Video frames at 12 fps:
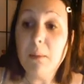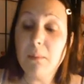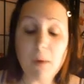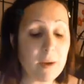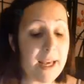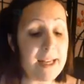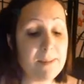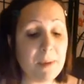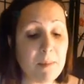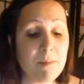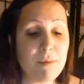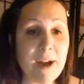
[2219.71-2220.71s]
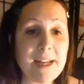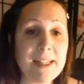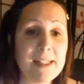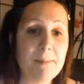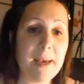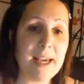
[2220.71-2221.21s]
okay, it's being bred in
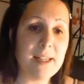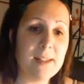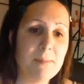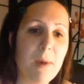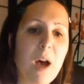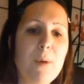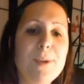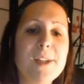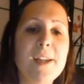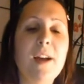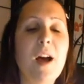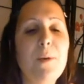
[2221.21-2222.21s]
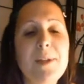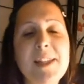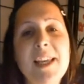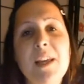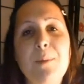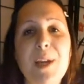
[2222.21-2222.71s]
space. But I was gonna, I was
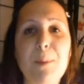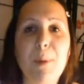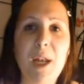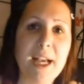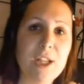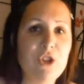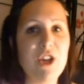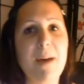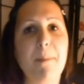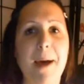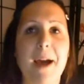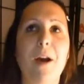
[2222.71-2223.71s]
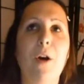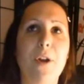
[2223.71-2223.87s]
thinking we could put like a jetpack on